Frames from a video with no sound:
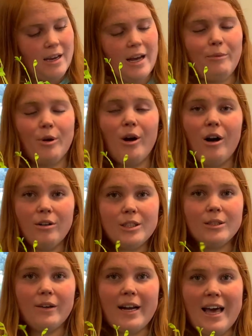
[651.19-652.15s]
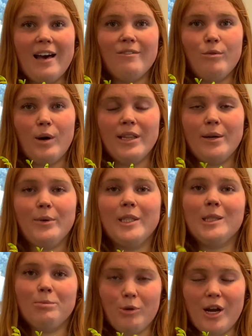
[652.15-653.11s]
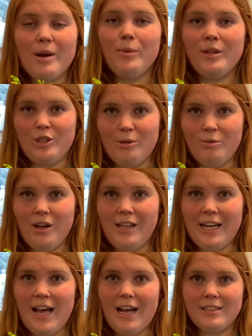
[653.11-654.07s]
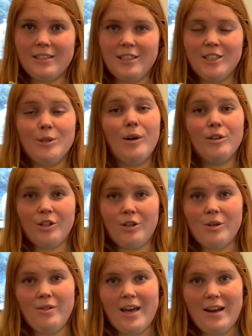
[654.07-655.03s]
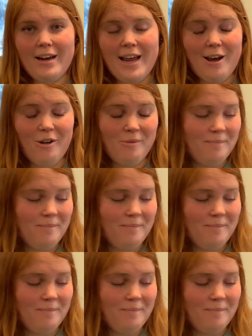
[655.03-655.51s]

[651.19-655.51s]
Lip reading: And we're also gonna have one that we spray with gibberellic acid. So I'll show you that now.